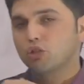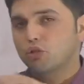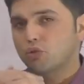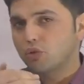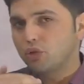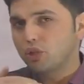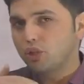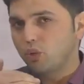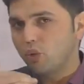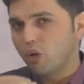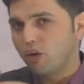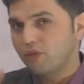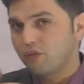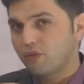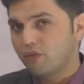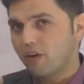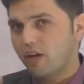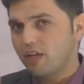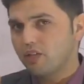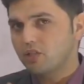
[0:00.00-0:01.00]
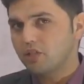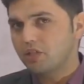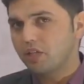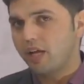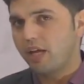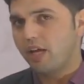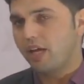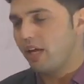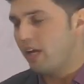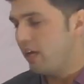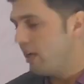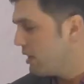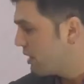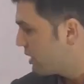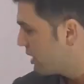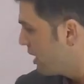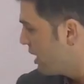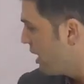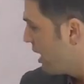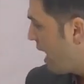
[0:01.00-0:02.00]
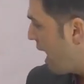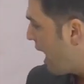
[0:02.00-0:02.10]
through your front teeth,